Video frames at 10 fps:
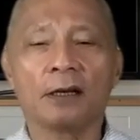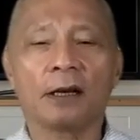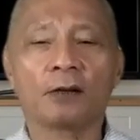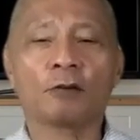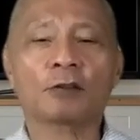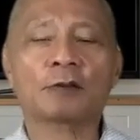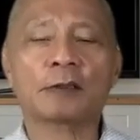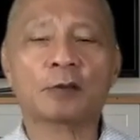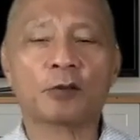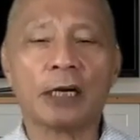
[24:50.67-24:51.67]
and also
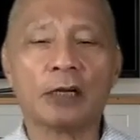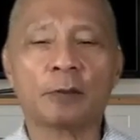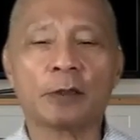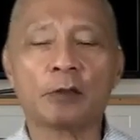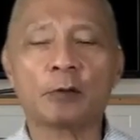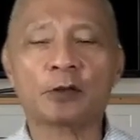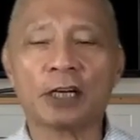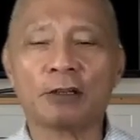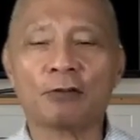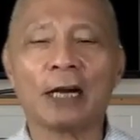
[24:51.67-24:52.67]
subscribe to my YouTube
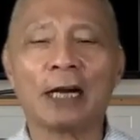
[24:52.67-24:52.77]
channel.